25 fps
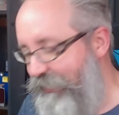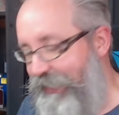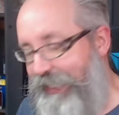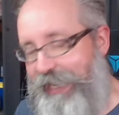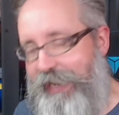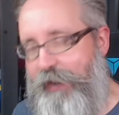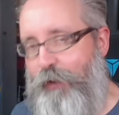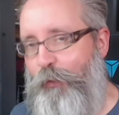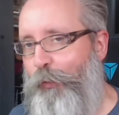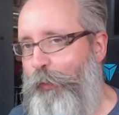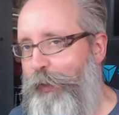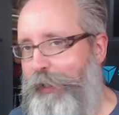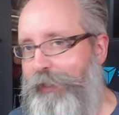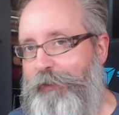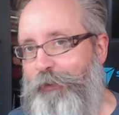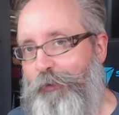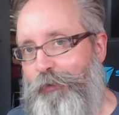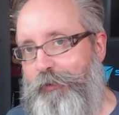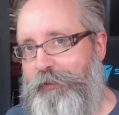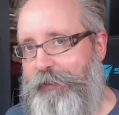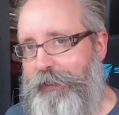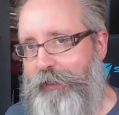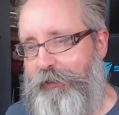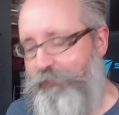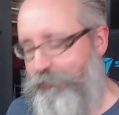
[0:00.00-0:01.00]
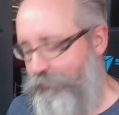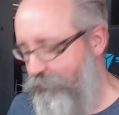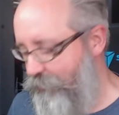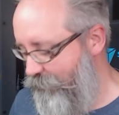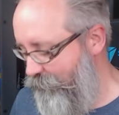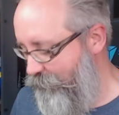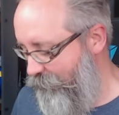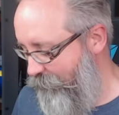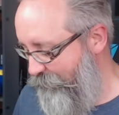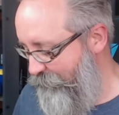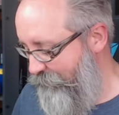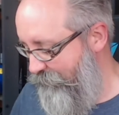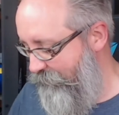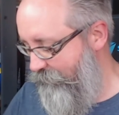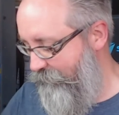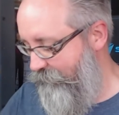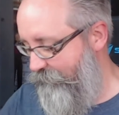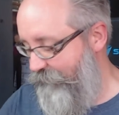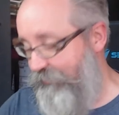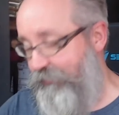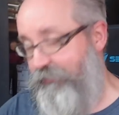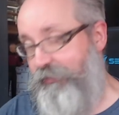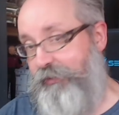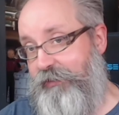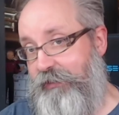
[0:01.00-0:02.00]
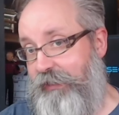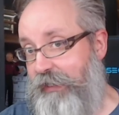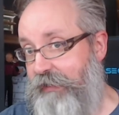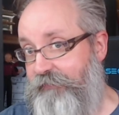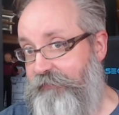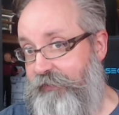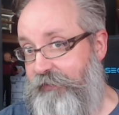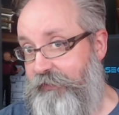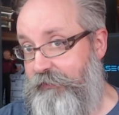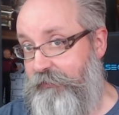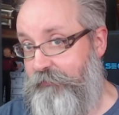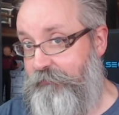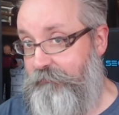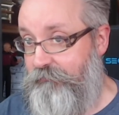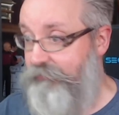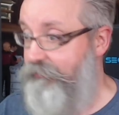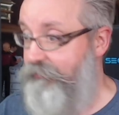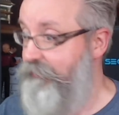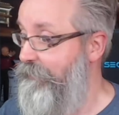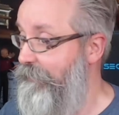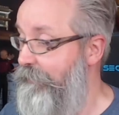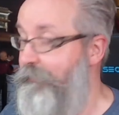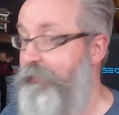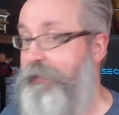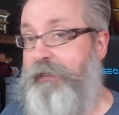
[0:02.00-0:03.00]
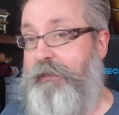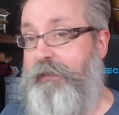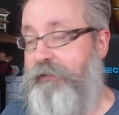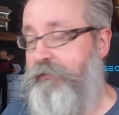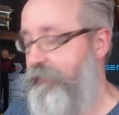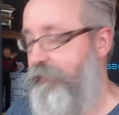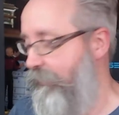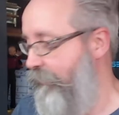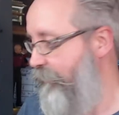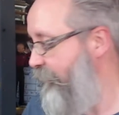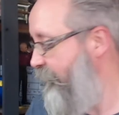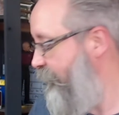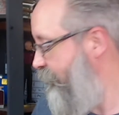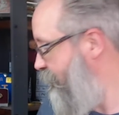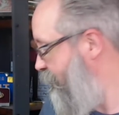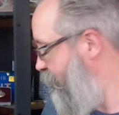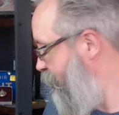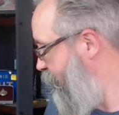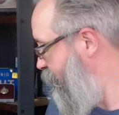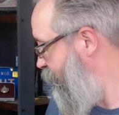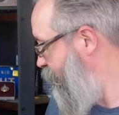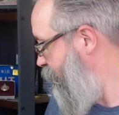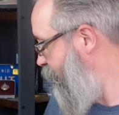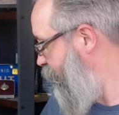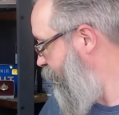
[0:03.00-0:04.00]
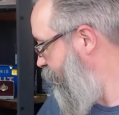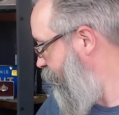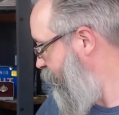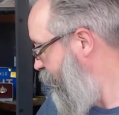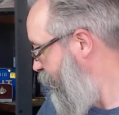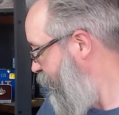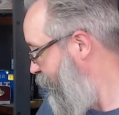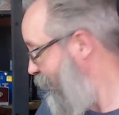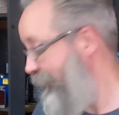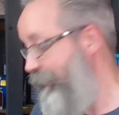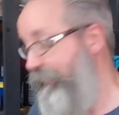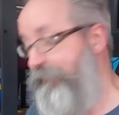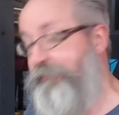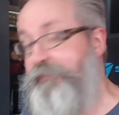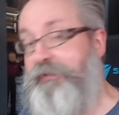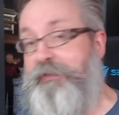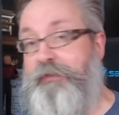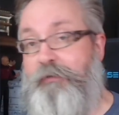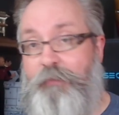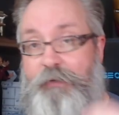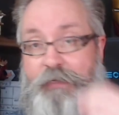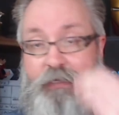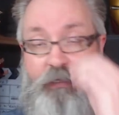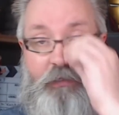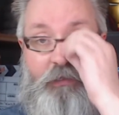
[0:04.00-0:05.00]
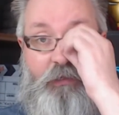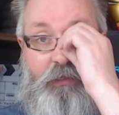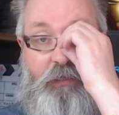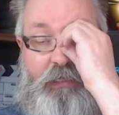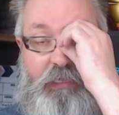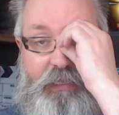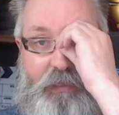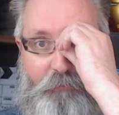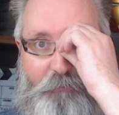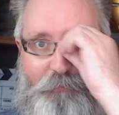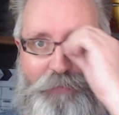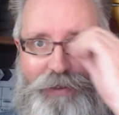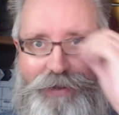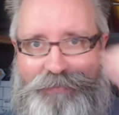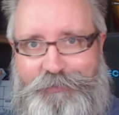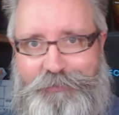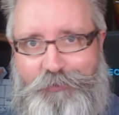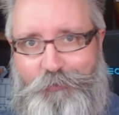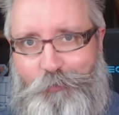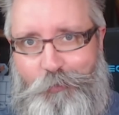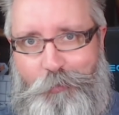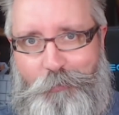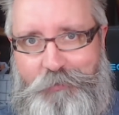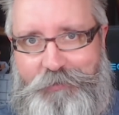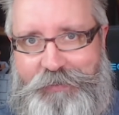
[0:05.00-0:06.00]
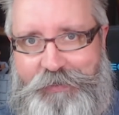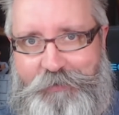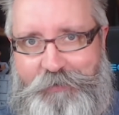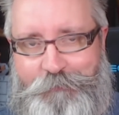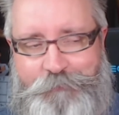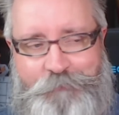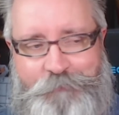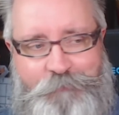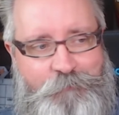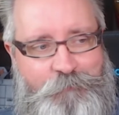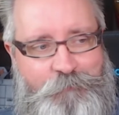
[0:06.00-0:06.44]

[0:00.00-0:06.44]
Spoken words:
It will all get caught up because life is seems to be getting back to normal now.